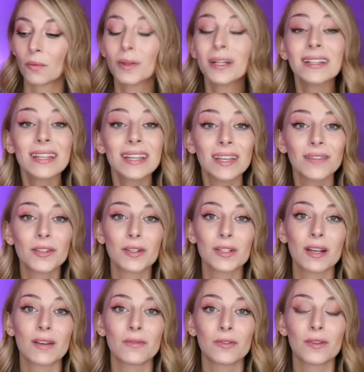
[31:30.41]
Really give
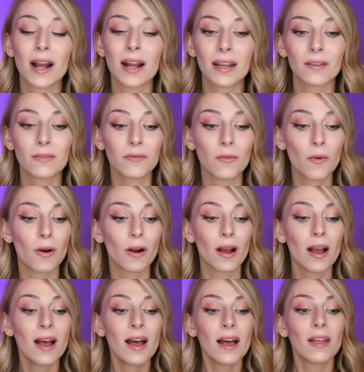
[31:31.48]
yourself credit for
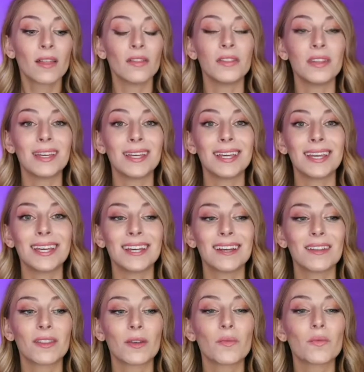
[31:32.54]
the
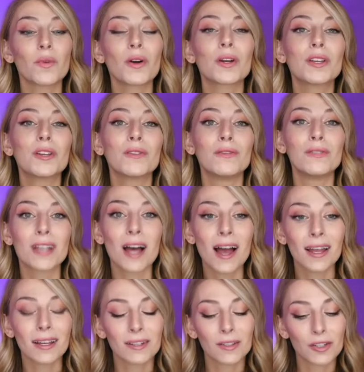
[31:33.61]
work you've
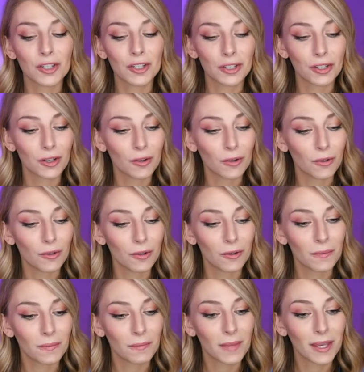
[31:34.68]
done to
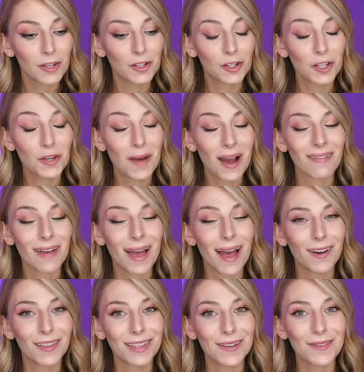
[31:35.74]
make sure you have
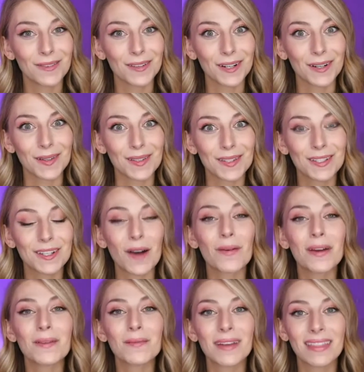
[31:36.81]
healthy roots,
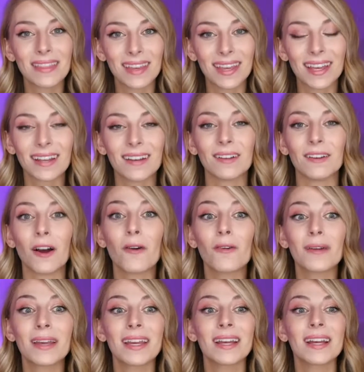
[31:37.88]
going within,
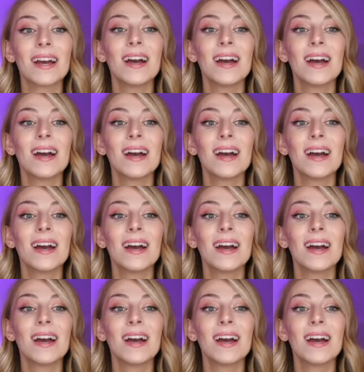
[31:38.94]
going